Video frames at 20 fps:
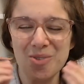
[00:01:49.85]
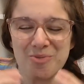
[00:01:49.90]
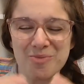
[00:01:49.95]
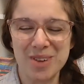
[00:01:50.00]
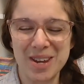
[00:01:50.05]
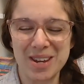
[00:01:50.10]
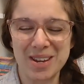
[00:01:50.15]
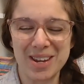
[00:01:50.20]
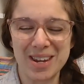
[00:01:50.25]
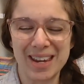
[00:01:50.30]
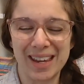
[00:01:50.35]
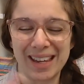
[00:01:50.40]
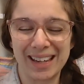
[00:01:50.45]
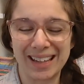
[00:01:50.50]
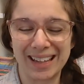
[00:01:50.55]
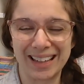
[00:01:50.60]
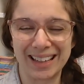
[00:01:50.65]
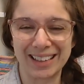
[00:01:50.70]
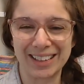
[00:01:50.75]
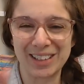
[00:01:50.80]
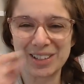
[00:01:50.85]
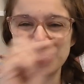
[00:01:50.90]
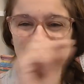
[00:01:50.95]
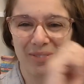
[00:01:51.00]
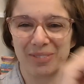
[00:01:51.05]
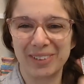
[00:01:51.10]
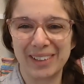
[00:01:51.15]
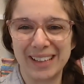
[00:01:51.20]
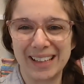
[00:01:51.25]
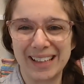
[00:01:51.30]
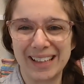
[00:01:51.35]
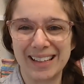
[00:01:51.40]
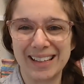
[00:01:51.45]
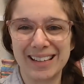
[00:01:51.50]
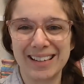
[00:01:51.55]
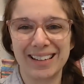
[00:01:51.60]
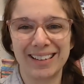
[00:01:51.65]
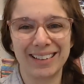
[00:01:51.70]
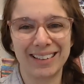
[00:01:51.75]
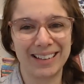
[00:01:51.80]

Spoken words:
we in English read